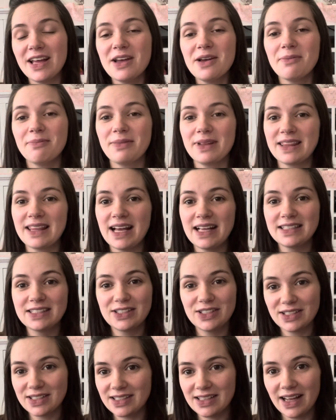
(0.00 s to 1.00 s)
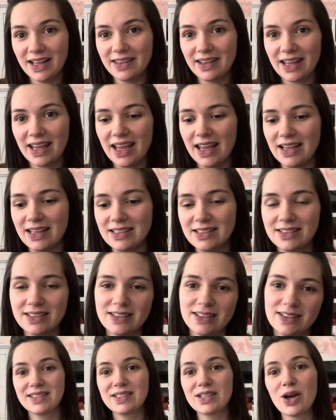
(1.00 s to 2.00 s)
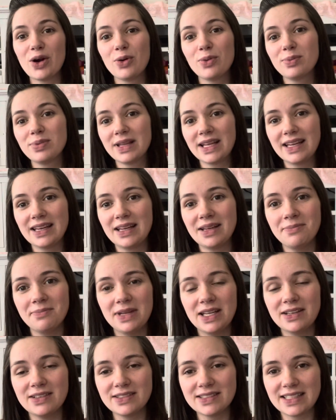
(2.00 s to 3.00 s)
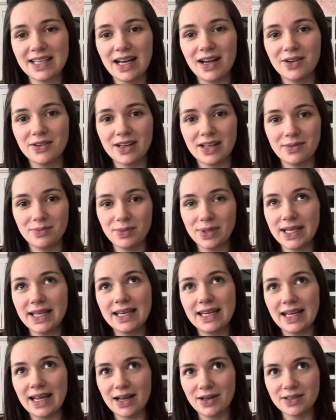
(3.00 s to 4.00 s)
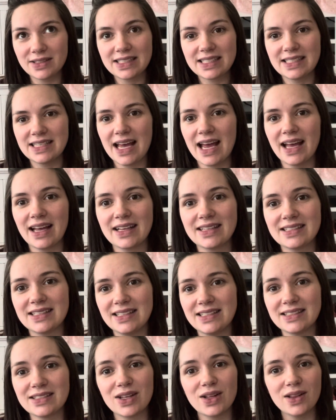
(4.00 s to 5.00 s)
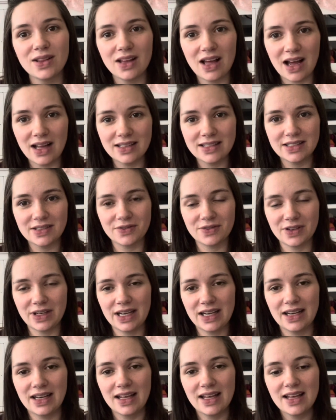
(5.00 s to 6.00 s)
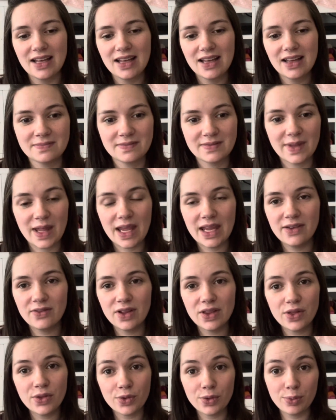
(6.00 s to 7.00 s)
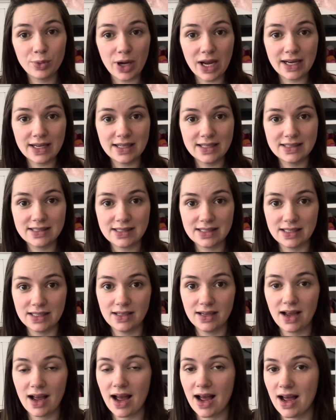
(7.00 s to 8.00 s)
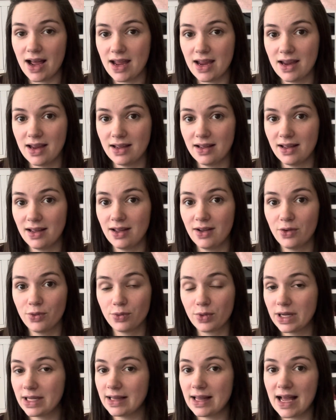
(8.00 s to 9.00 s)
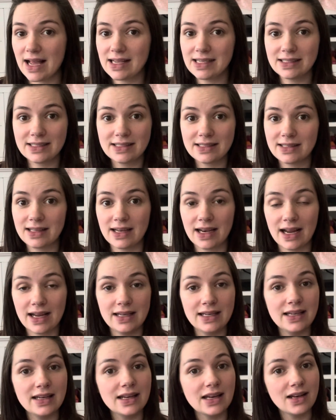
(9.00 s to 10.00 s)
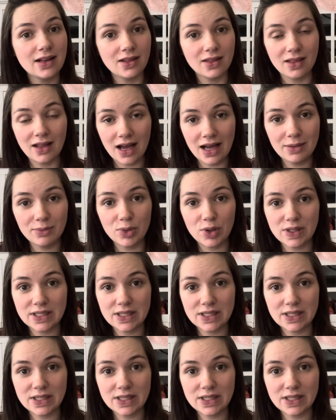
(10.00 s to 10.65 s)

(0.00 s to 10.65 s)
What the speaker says: But that's just not the case. So planning meals out and planning out snacks is a lot different. Even through pregnancy, I realized that I needed a lot more